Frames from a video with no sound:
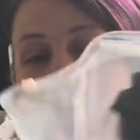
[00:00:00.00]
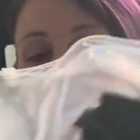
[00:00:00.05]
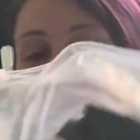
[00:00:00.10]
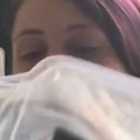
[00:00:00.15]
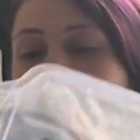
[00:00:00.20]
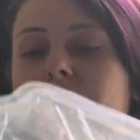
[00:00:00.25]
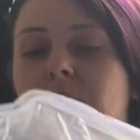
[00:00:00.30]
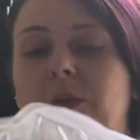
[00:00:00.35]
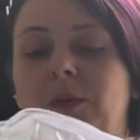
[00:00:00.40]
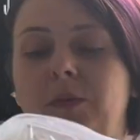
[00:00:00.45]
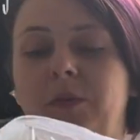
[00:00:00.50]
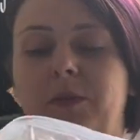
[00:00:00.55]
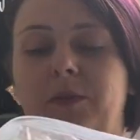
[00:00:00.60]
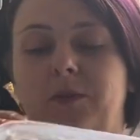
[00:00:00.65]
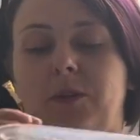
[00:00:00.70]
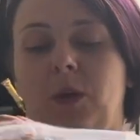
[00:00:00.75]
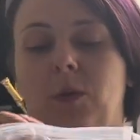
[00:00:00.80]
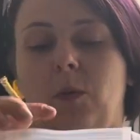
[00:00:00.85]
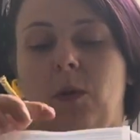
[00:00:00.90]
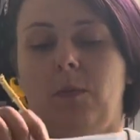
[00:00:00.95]
haul. We've
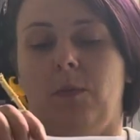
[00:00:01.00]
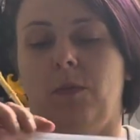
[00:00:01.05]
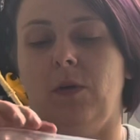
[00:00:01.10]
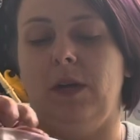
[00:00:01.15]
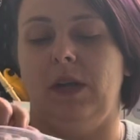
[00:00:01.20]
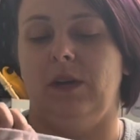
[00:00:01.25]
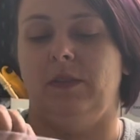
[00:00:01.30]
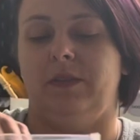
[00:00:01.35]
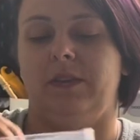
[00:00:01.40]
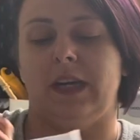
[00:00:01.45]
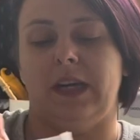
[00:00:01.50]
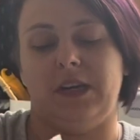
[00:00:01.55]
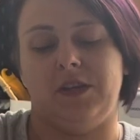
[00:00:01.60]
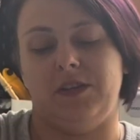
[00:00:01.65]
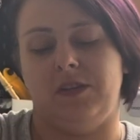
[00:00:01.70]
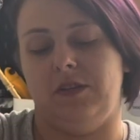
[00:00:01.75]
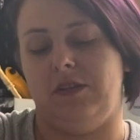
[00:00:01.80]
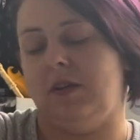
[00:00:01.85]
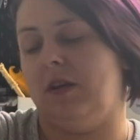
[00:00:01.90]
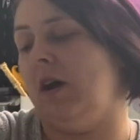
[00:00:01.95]
got one more little
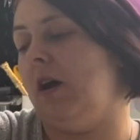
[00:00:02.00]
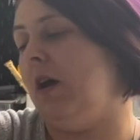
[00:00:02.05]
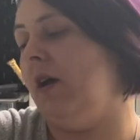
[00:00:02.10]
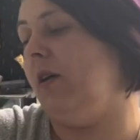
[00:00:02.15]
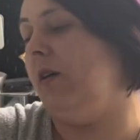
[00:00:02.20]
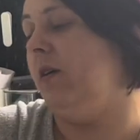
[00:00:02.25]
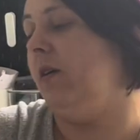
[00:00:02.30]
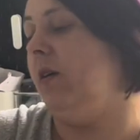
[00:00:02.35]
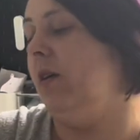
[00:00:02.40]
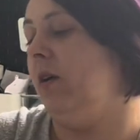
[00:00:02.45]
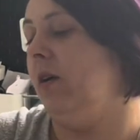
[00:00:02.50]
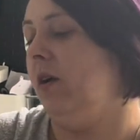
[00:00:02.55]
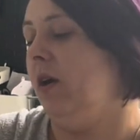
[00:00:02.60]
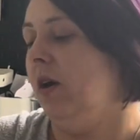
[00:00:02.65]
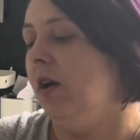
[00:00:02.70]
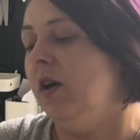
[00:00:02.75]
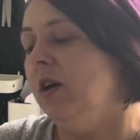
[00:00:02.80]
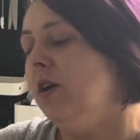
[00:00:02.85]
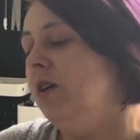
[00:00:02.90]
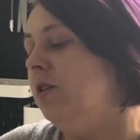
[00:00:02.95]
section to go.
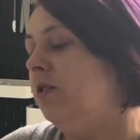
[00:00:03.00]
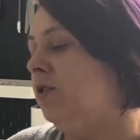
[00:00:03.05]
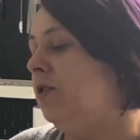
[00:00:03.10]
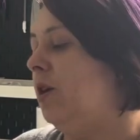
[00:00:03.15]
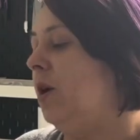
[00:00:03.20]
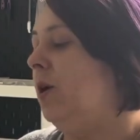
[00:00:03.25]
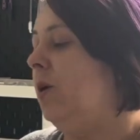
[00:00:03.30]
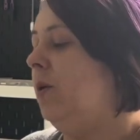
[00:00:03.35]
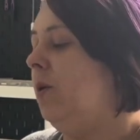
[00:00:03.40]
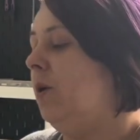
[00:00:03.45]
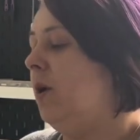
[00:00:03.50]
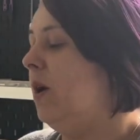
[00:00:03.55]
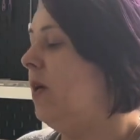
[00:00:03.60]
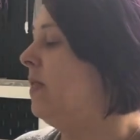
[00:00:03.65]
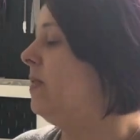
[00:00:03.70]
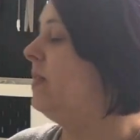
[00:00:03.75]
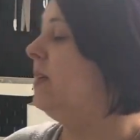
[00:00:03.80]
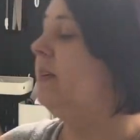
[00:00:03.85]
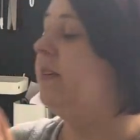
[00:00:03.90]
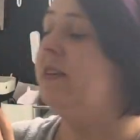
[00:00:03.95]
So
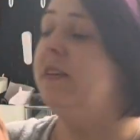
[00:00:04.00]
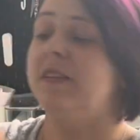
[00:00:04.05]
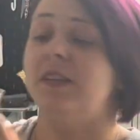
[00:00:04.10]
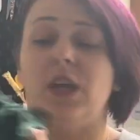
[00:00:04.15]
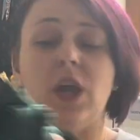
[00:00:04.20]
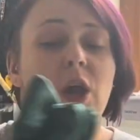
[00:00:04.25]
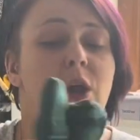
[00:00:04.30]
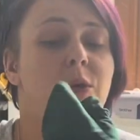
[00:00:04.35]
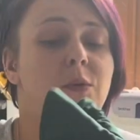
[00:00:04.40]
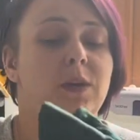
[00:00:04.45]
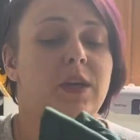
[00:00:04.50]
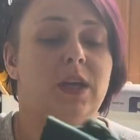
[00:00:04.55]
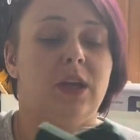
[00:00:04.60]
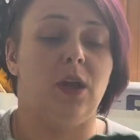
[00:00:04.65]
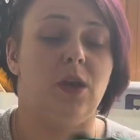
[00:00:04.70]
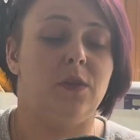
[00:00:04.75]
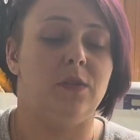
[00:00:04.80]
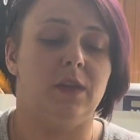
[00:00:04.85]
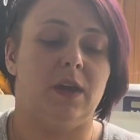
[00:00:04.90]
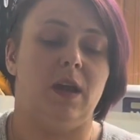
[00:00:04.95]
this is the only
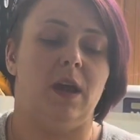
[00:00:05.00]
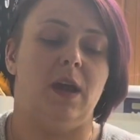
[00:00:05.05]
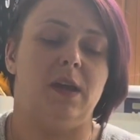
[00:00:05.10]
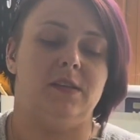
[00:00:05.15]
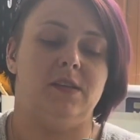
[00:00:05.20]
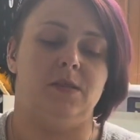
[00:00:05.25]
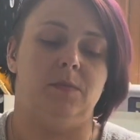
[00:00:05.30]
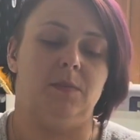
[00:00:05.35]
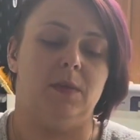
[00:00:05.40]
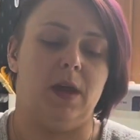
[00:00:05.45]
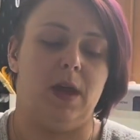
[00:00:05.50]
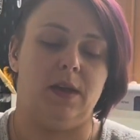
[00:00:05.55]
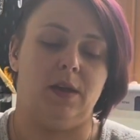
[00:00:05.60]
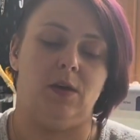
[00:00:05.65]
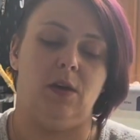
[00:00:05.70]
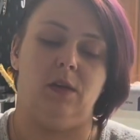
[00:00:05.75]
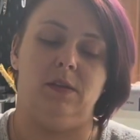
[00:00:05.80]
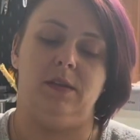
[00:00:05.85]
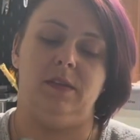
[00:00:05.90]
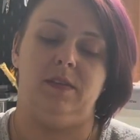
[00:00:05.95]
clothing item that I
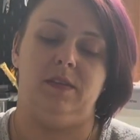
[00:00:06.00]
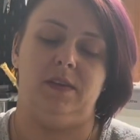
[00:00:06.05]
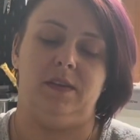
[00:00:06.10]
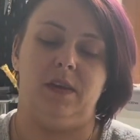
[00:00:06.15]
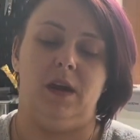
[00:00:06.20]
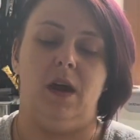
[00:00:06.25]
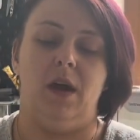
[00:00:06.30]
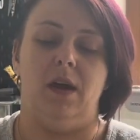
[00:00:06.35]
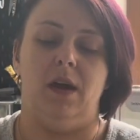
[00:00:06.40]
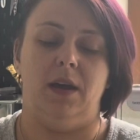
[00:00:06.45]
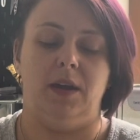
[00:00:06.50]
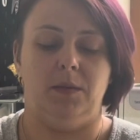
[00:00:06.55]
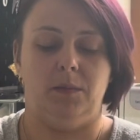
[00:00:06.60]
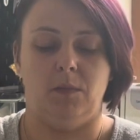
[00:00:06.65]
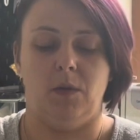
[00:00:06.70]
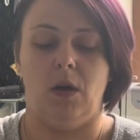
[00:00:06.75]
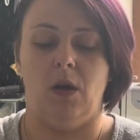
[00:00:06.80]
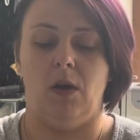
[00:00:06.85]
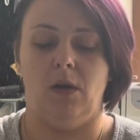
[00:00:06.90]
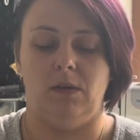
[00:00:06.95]
got this time
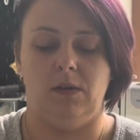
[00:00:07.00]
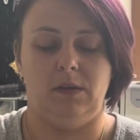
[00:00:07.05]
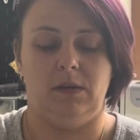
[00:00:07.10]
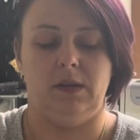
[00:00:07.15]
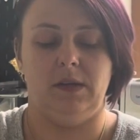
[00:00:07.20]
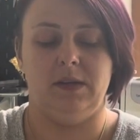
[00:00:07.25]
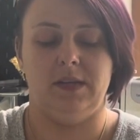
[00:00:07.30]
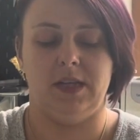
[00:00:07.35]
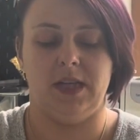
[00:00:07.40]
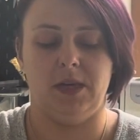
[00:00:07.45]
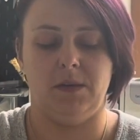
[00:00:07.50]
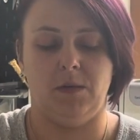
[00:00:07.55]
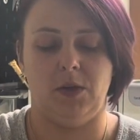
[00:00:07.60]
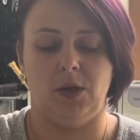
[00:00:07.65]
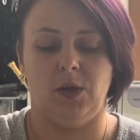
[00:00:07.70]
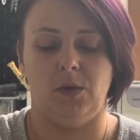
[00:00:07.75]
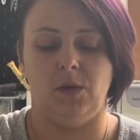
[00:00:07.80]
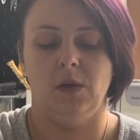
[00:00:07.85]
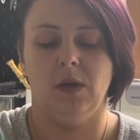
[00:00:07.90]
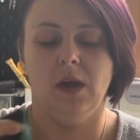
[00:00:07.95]
on
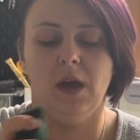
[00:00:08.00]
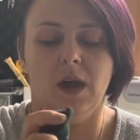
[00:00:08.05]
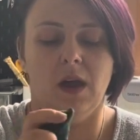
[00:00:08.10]
TEMU.